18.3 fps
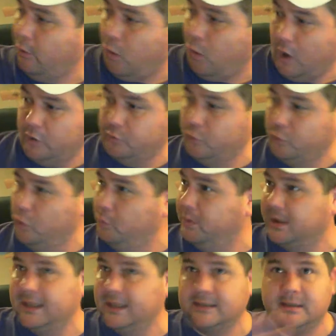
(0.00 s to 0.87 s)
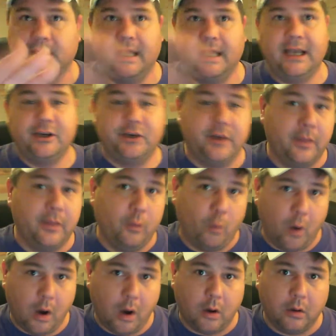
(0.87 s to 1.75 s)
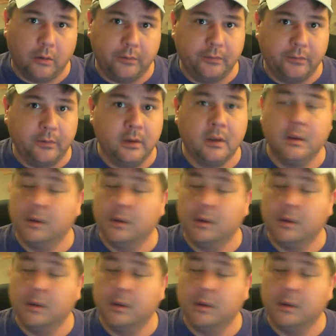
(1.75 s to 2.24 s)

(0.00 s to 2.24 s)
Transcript: quadruple insulation in the walls.